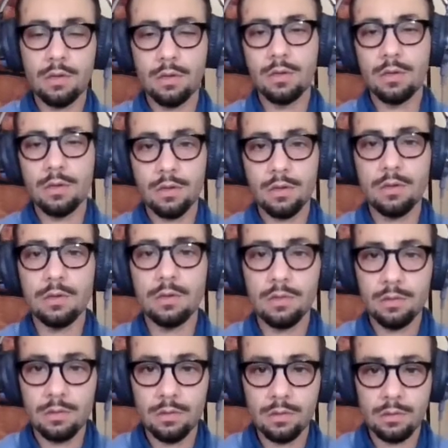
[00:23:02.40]

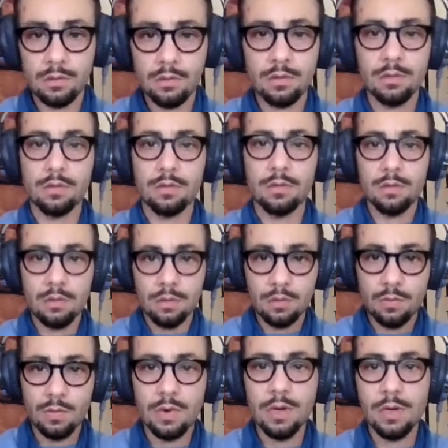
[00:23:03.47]

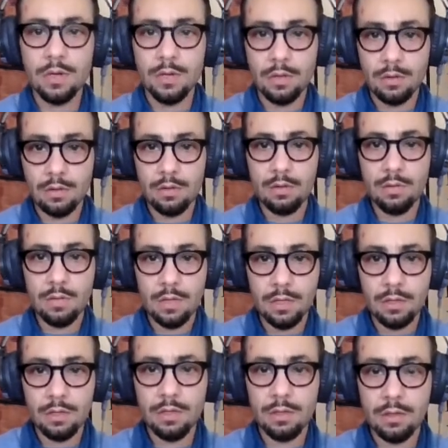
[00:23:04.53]

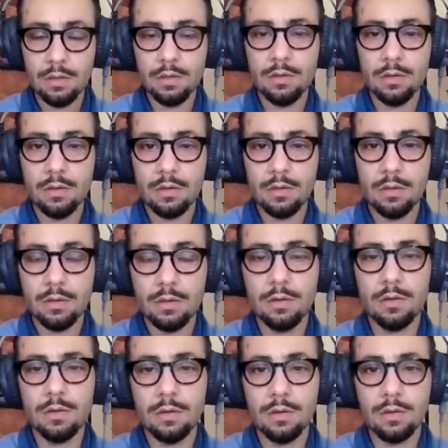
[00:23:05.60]

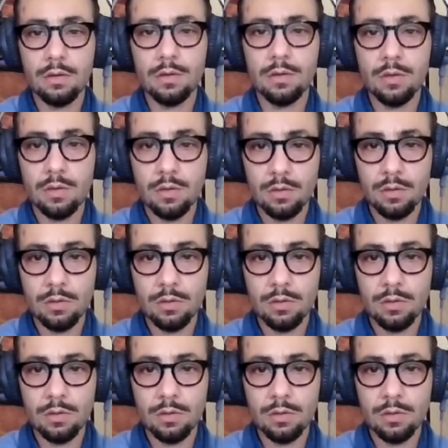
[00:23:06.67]
[no speech]